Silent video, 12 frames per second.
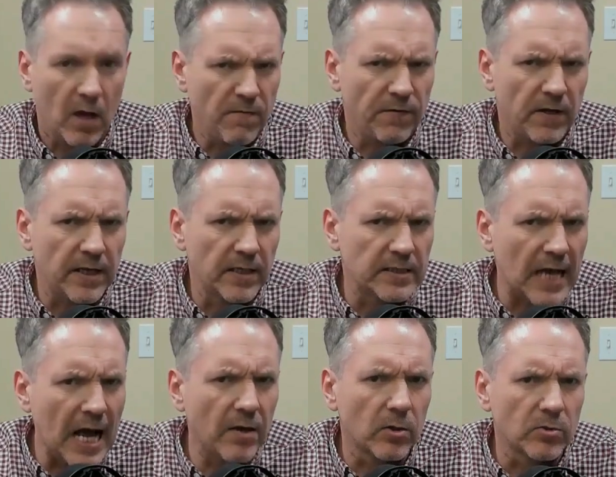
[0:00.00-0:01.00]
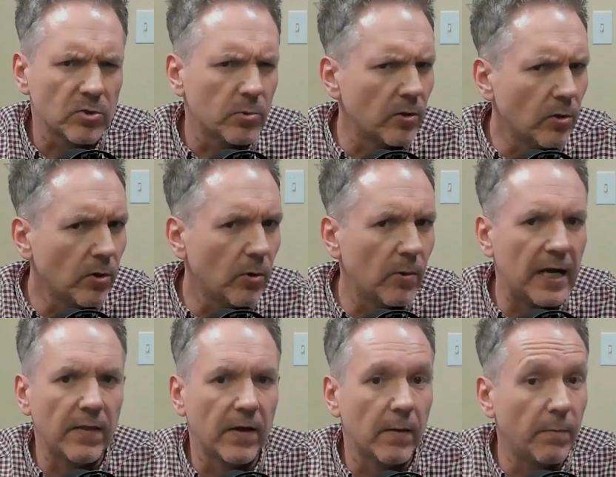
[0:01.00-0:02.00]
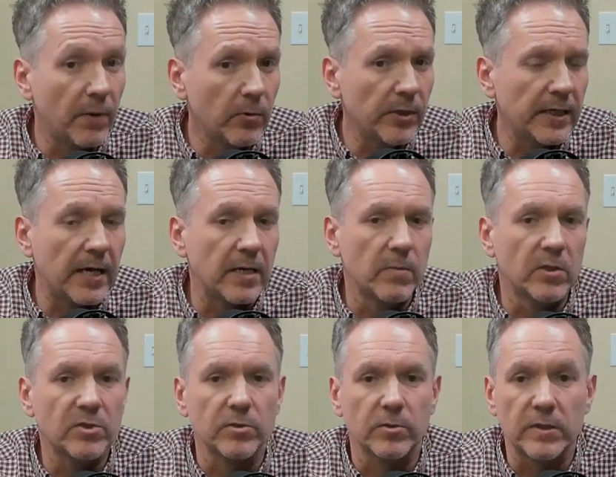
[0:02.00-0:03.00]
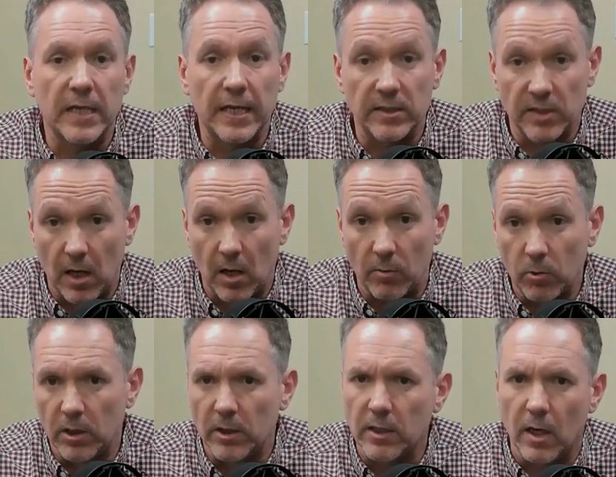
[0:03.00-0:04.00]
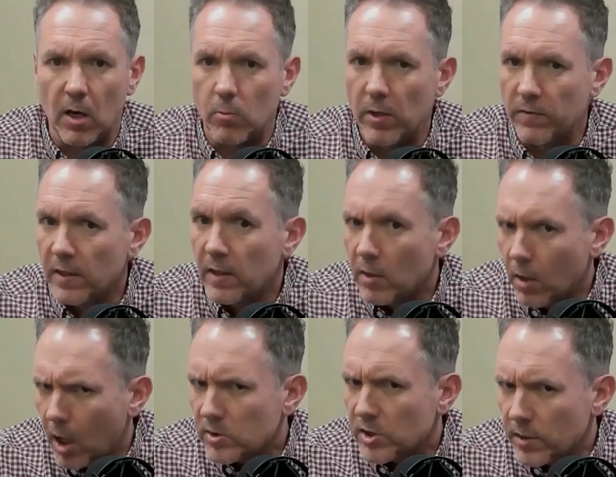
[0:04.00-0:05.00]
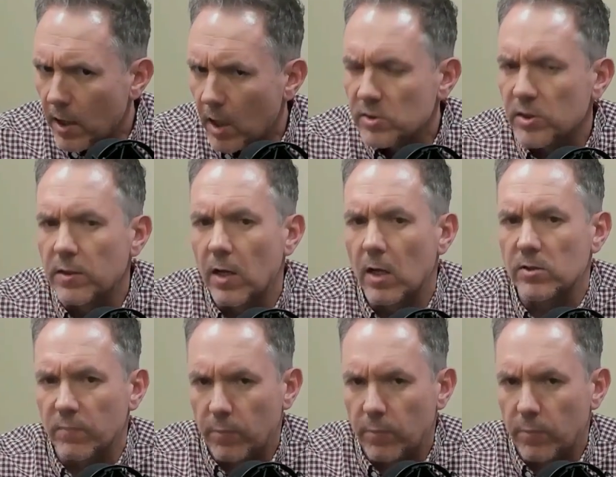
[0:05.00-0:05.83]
Hopefully as adults, we're all aware that building any muscle takes hard work along with lots and lots and lots of